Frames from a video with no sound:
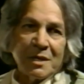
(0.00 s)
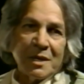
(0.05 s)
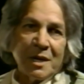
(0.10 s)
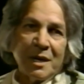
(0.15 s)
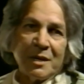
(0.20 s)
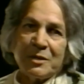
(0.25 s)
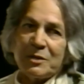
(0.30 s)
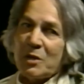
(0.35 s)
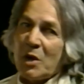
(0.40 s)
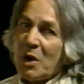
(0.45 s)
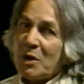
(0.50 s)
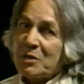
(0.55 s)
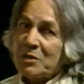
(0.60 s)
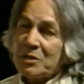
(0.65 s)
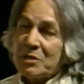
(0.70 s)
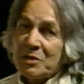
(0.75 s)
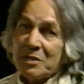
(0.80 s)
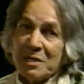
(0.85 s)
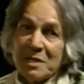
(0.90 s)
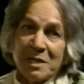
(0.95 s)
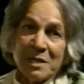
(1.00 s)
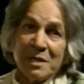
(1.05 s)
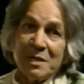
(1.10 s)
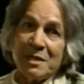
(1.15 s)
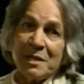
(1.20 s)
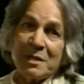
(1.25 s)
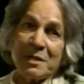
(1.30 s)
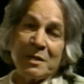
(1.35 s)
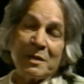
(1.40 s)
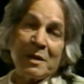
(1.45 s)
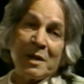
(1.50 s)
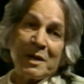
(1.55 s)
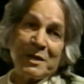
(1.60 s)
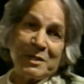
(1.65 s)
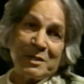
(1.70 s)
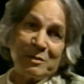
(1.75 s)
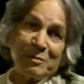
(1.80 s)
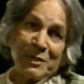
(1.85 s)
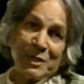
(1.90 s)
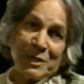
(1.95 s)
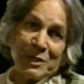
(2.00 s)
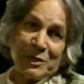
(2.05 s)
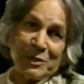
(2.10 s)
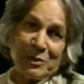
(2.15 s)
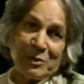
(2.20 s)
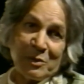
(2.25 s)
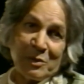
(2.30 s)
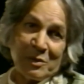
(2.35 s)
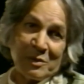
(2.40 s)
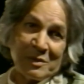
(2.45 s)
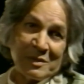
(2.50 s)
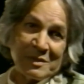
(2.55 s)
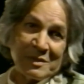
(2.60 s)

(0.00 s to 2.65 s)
and not really an enlightenment at all.